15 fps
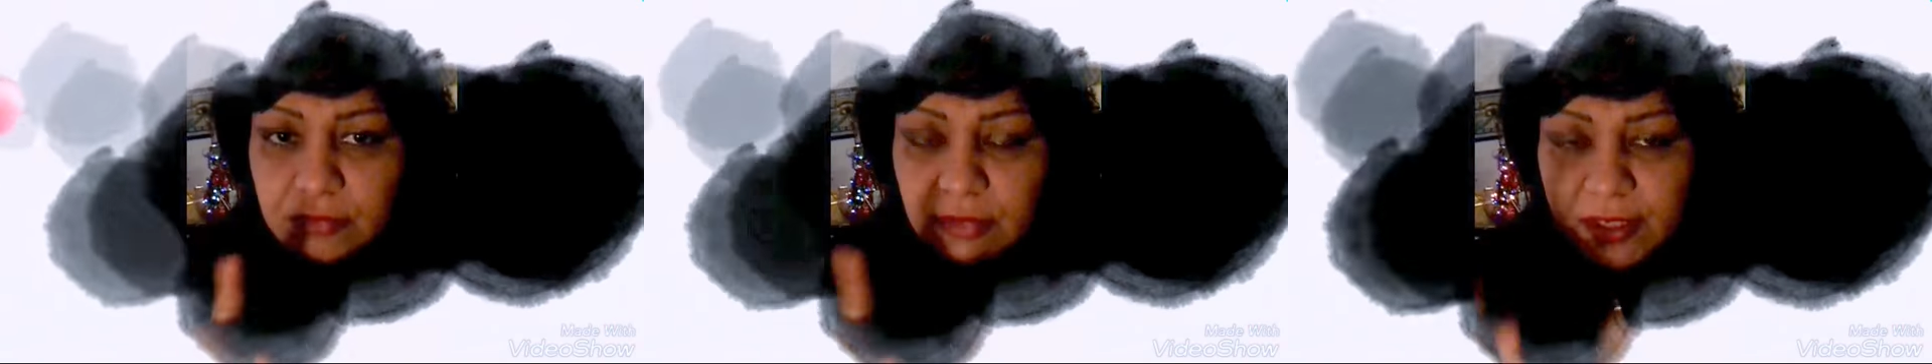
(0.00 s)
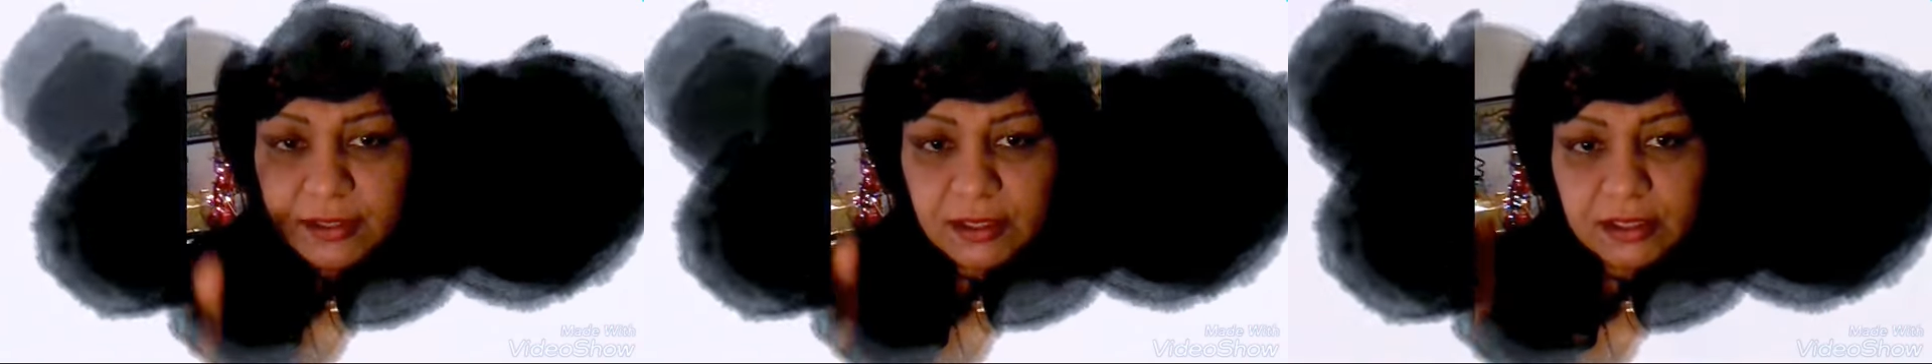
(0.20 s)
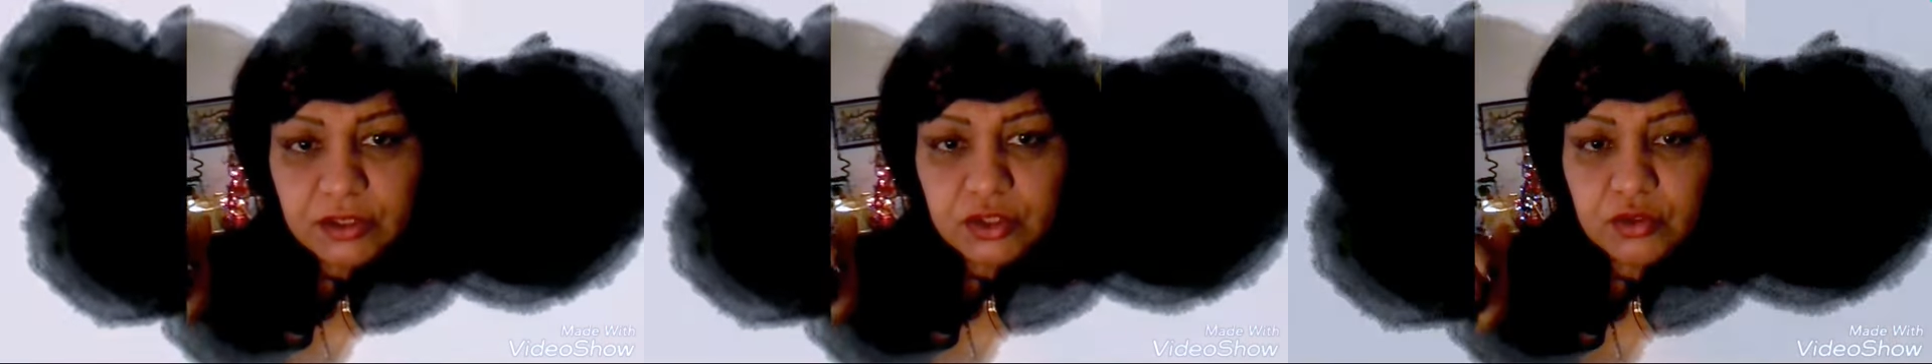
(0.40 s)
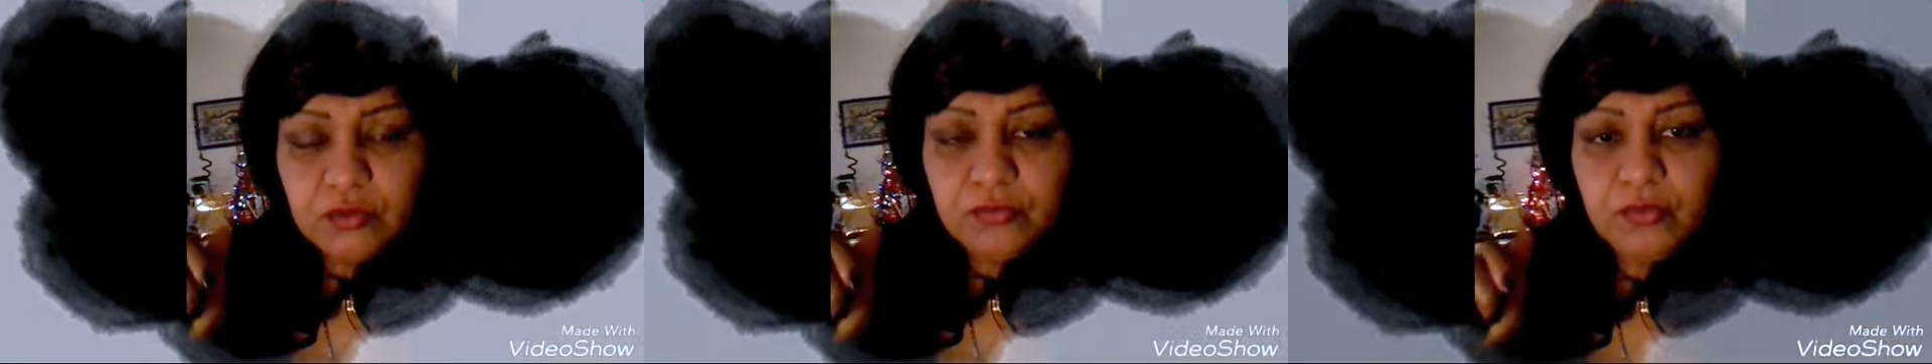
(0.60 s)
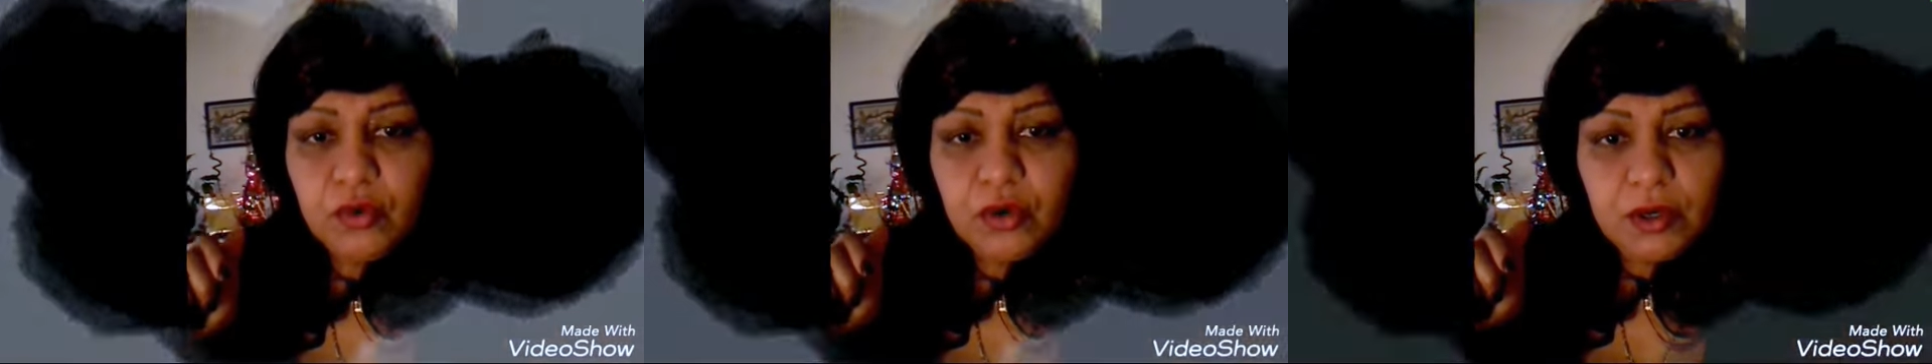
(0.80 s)
and I
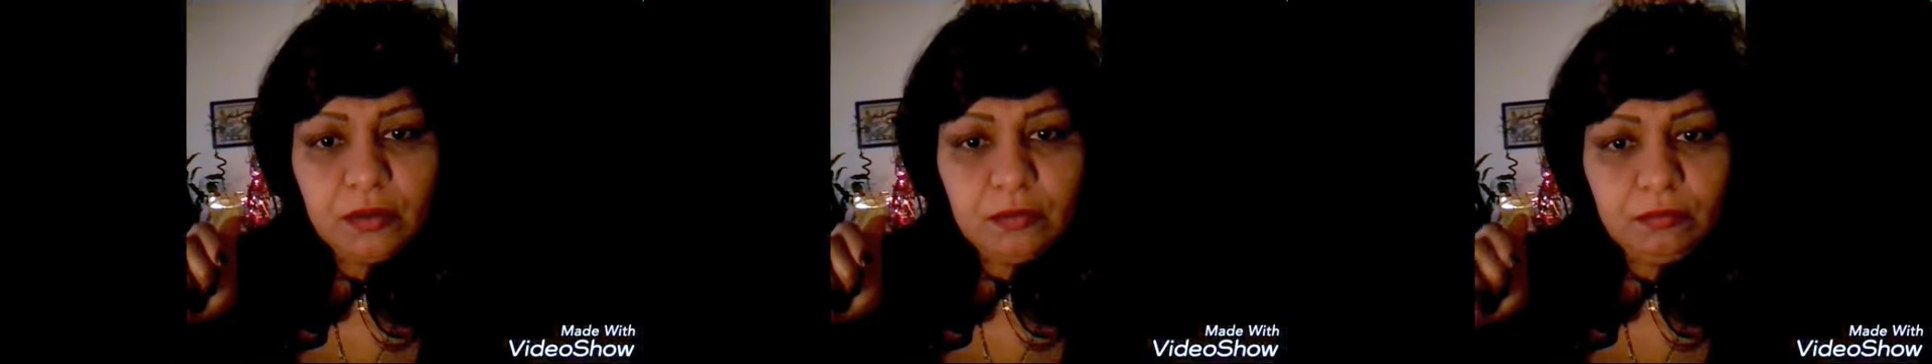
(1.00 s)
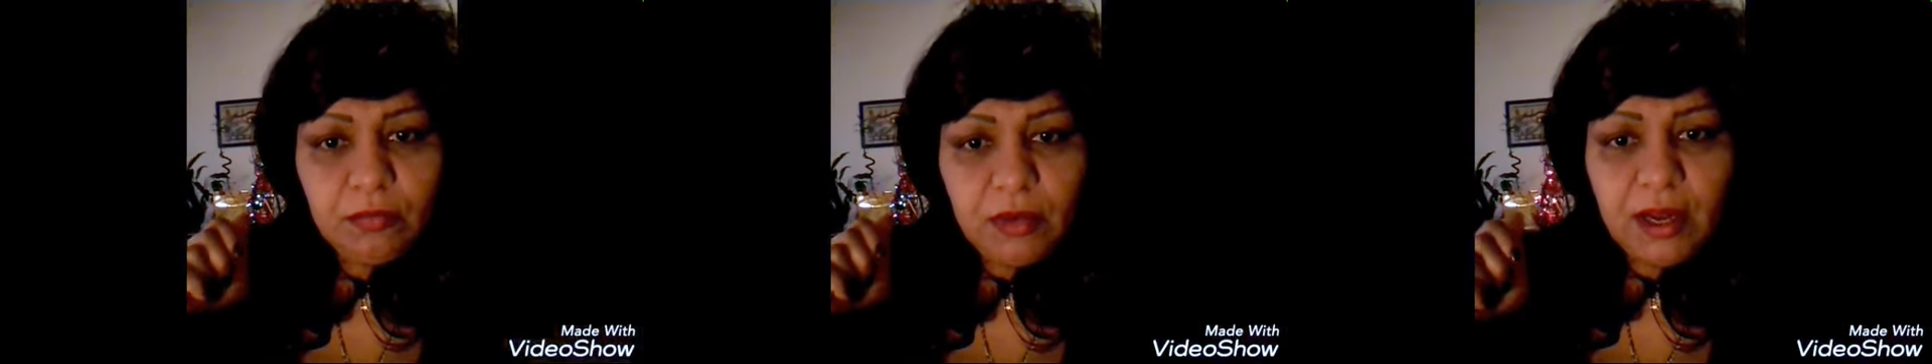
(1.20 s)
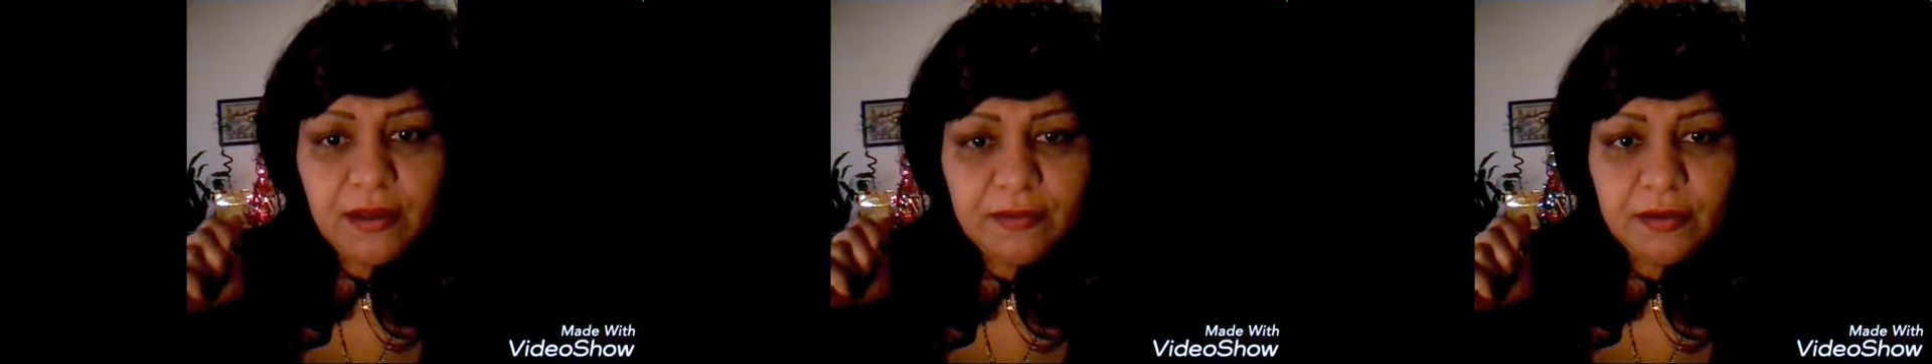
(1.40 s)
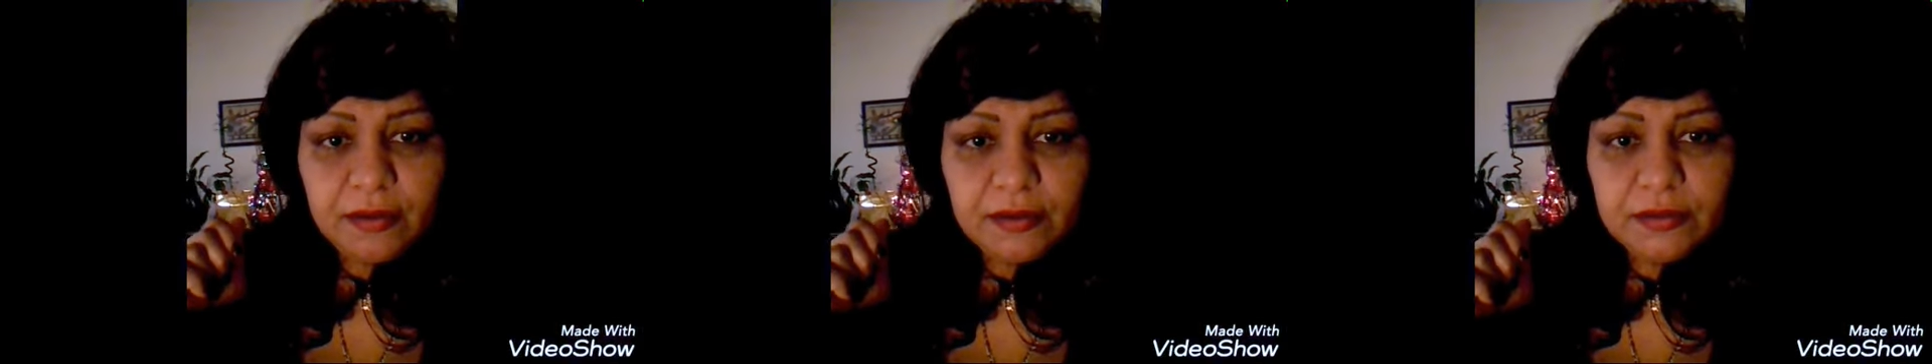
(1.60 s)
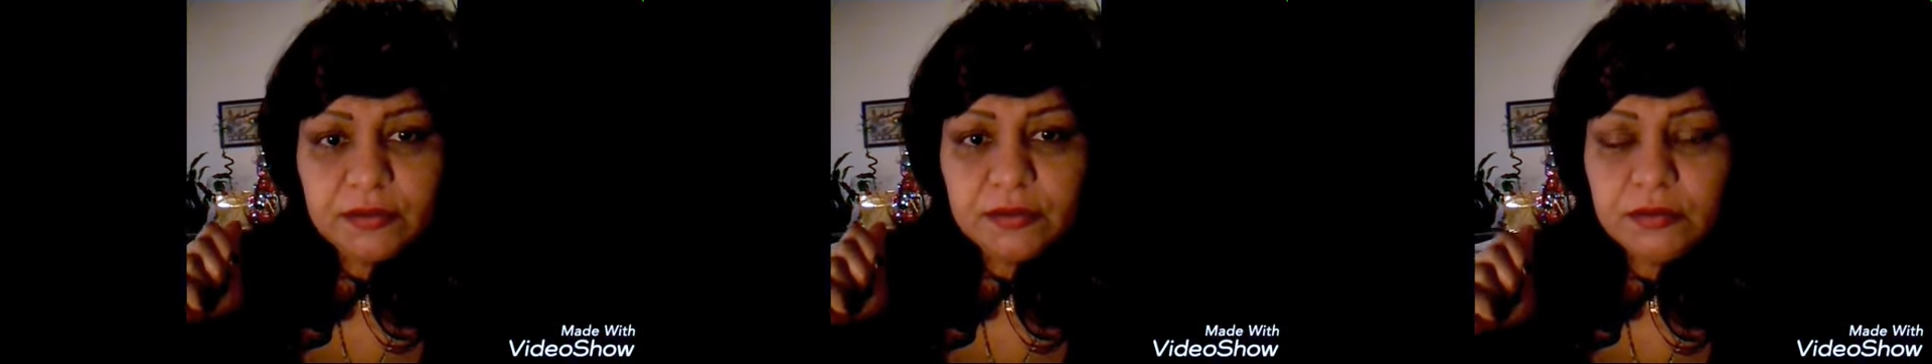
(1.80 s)
show for other